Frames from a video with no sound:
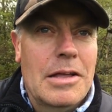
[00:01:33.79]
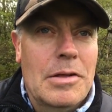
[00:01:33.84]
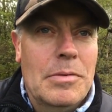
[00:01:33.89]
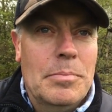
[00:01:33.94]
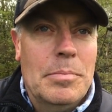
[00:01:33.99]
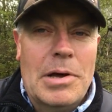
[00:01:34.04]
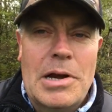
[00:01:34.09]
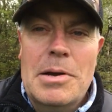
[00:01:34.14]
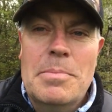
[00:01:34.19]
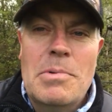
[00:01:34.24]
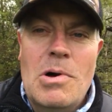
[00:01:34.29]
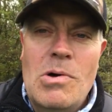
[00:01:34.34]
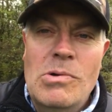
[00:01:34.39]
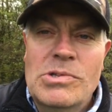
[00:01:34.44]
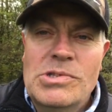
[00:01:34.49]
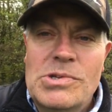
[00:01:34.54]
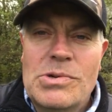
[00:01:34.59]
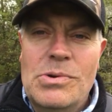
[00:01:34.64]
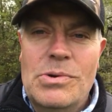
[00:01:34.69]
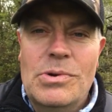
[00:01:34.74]
But I'm
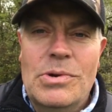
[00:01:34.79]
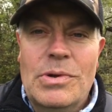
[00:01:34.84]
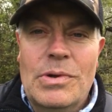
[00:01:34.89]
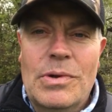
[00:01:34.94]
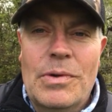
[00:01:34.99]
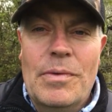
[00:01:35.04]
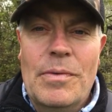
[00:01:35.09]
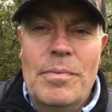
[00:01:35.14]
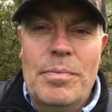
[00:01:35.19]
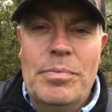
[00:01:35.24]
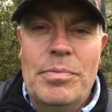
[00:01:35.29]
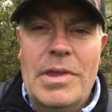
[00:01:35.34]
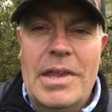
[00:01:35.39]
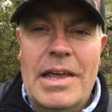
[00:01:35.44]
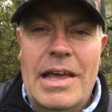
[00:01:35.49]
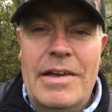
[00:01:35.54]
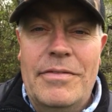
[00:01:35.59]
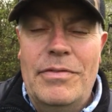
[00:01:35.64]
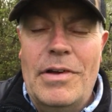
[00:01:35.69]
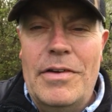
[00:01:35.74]
also,
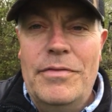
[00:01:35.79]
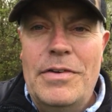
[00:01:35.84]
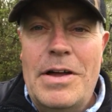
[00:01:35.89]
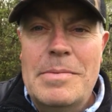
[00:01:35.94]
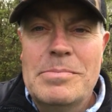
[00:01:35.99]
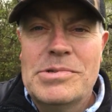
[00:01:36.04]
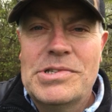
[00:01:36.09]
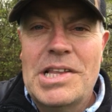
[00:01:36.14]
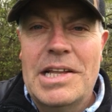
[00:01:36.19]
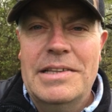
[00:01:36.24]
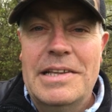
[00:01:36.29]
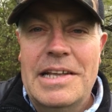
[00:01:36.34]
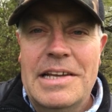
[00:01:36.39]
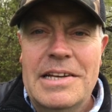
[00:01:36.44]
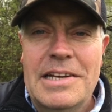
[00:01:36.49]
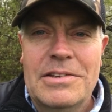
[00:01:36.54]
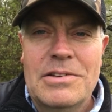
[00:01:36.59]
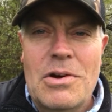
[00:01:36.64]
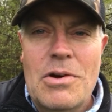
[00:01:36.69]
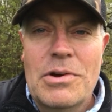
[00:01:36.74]
if I'm
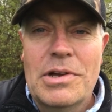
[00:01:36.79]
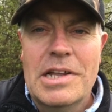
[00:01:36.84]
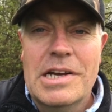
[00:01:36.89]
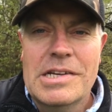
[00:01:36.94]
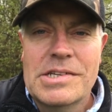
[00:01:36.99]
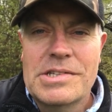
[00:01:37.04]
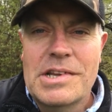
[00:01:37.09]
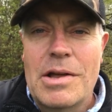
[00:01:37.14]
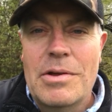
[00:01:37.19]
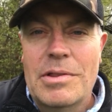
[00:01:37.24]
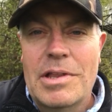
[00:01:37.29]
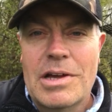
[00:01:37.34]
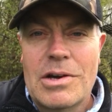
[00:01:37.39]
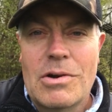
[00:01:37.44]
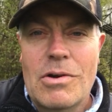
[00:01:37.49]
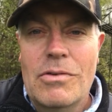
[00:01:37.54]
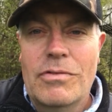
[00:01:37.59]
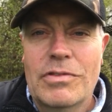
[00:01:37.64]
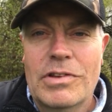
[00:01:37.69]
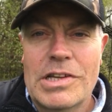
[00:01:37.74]
studying a dog and it's out
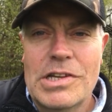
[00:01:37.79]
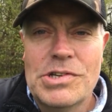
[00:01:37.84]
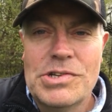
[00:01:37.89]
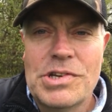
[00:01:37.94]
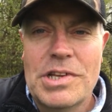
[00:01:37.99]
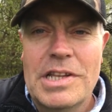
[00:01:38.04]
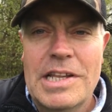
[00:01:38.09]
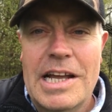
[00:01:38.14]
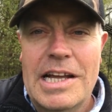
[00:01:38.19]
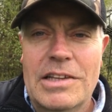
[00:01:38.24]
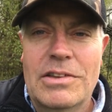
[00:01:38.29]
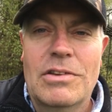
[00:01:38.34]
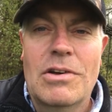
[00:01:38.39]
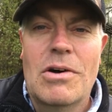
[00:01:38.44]
there off leash and that